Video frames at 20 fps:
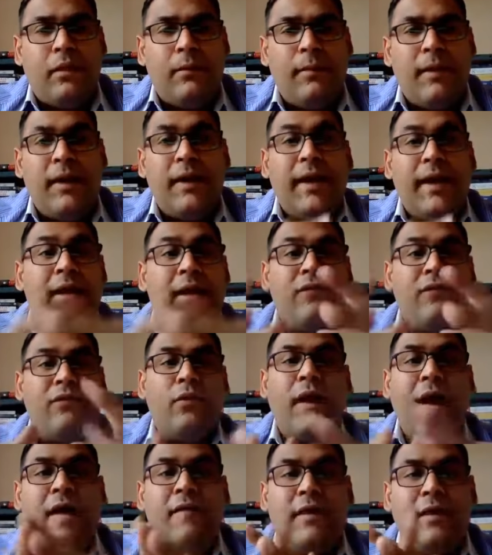But again, if
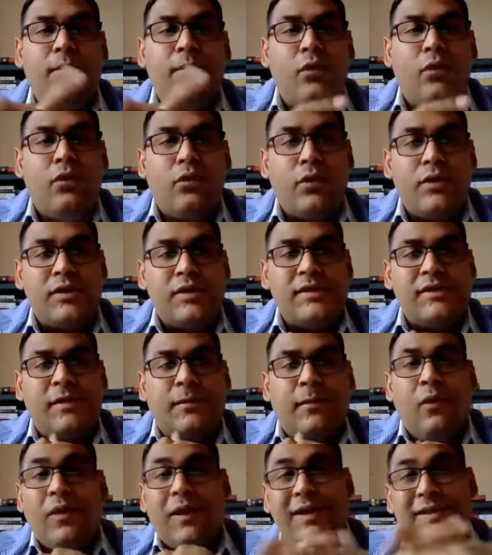you have any more questions
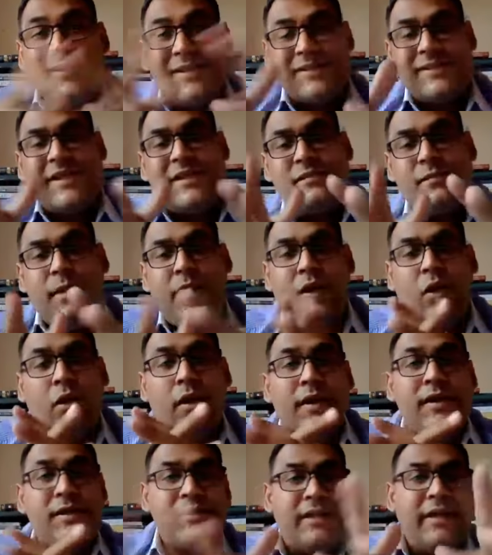about risk assessment or
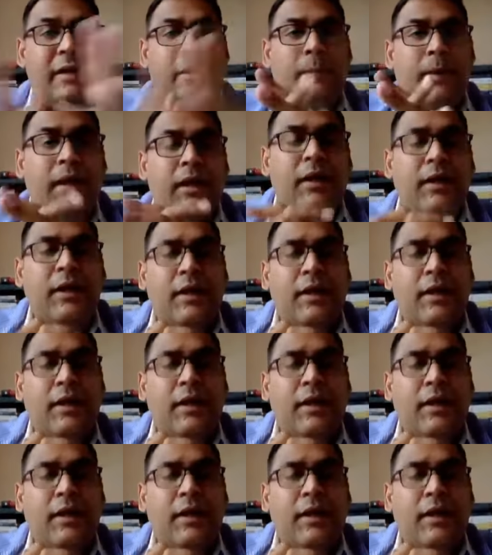risk treatment,